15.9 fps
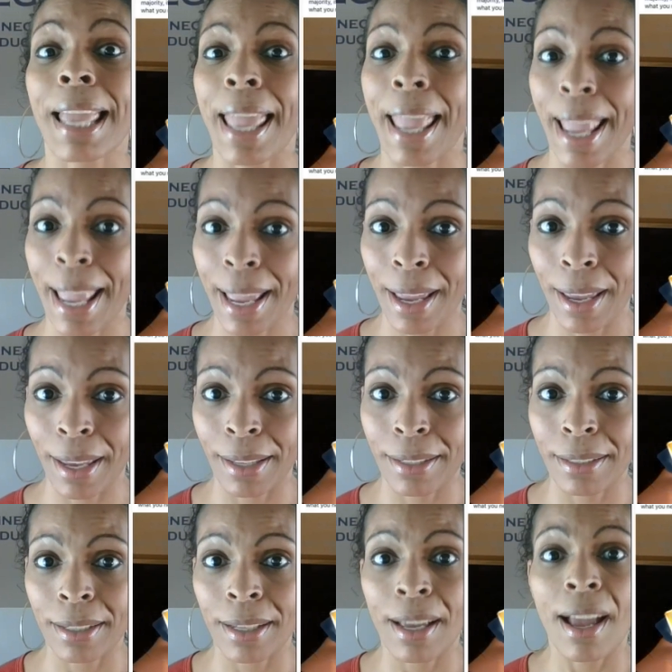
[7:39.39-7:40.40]

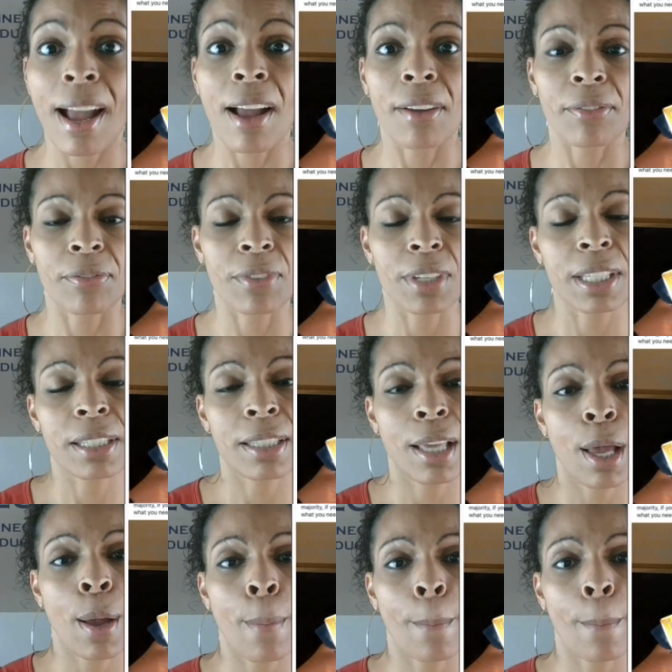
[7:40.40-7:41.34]
and Visa,